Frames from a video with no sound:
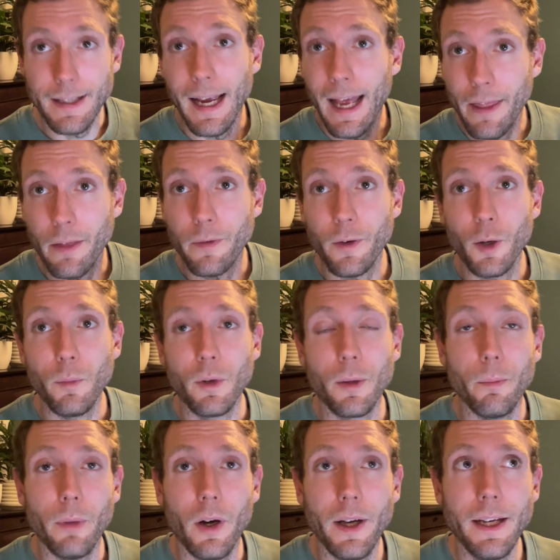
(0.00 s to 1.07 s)
and the foam
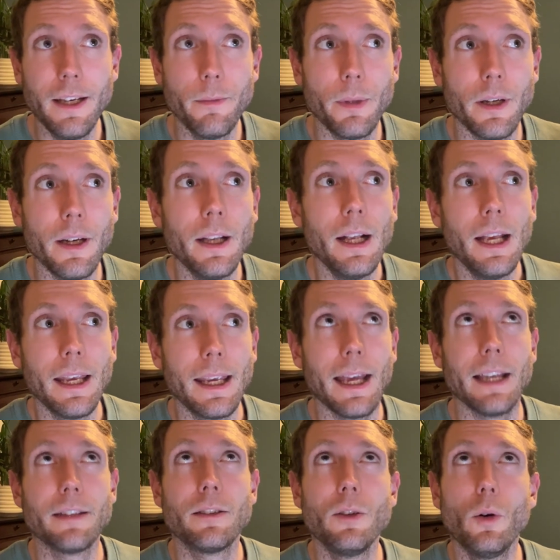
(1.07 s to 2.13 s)
combined, but yeah,
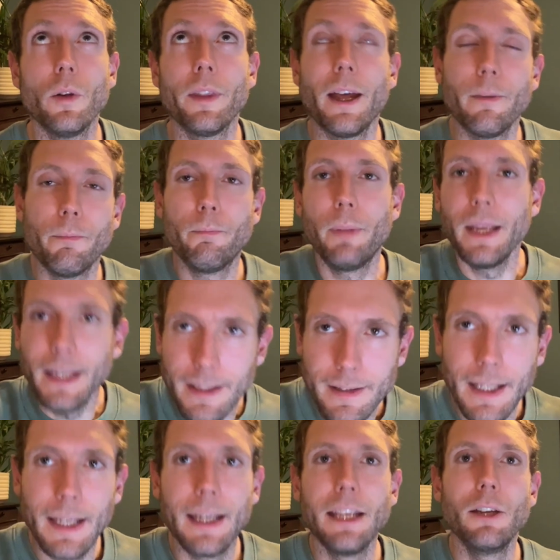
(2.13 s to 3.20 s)
it's not that big
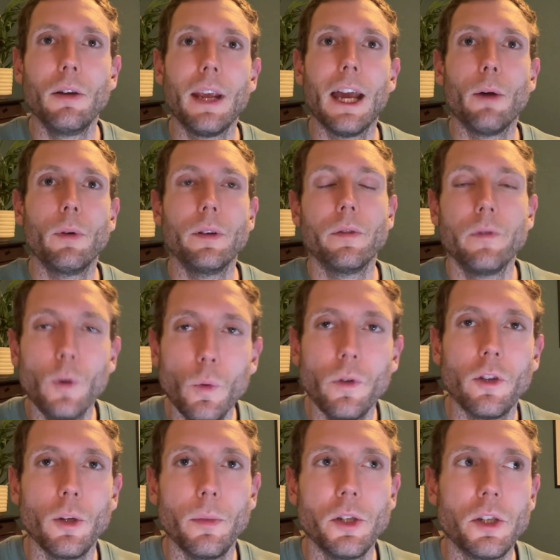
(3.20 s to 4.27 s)
sinking you get with full
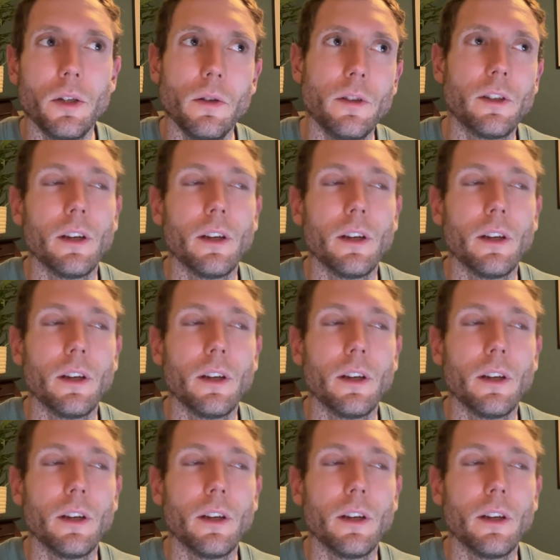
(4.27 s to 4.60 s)
super shoes.